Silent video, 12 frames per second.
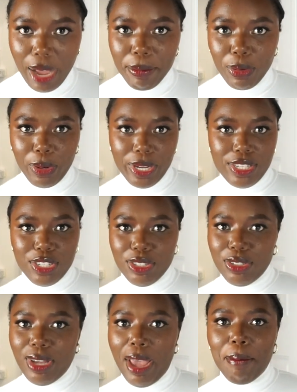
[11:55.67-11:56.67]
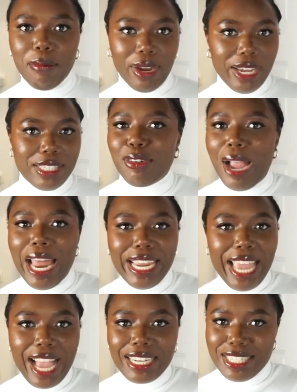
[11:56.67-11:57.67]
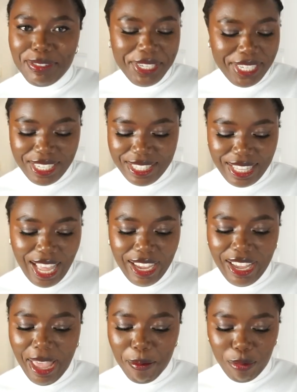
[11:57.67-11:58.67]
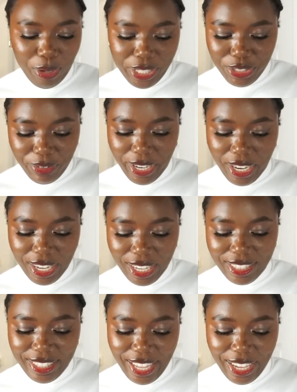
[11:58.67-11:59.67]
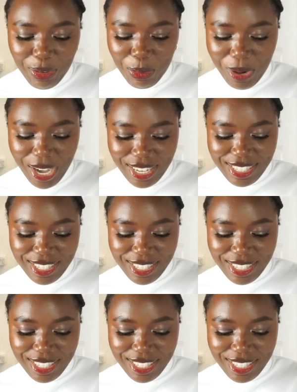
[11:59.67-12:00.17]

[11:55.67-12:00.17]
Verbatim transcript: I'm going to embrace granny activities like embroidering, like what?